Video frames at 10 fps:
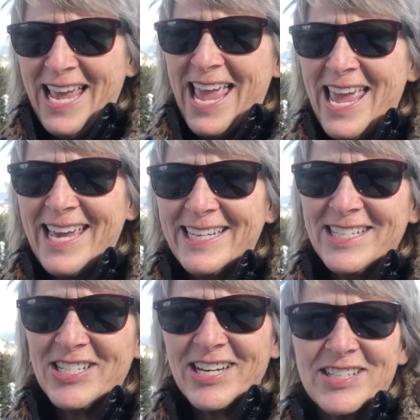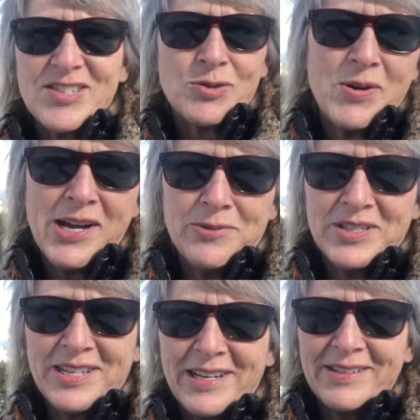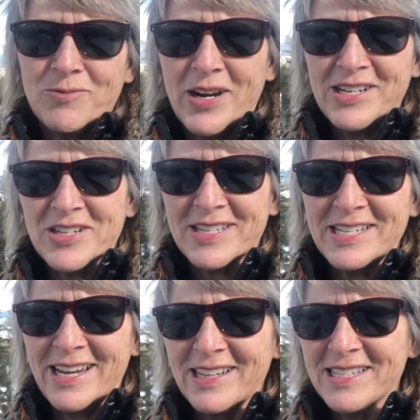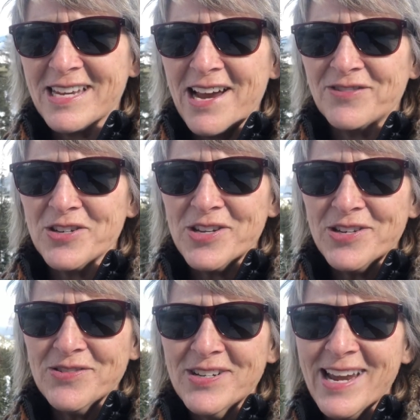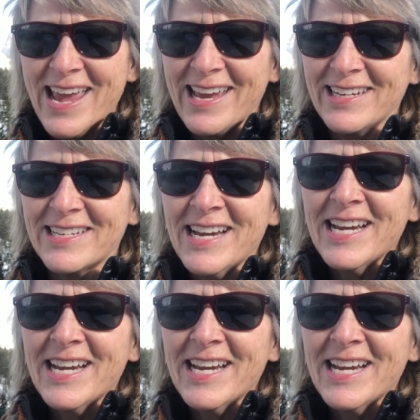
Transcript: And Swell was one I just attended this afternoon, and